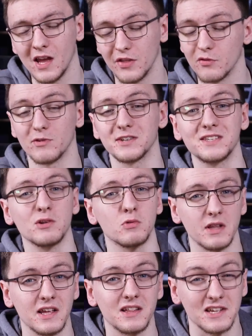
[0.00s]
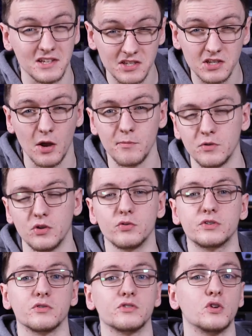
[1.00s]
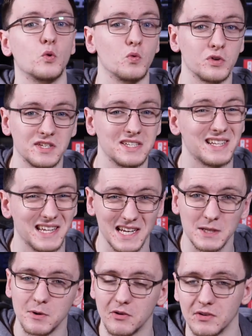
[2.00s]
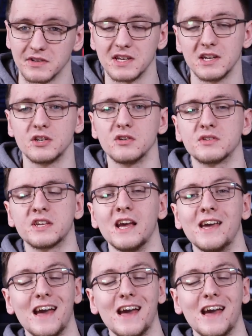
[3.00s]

there is still likely some users who will still experience issues,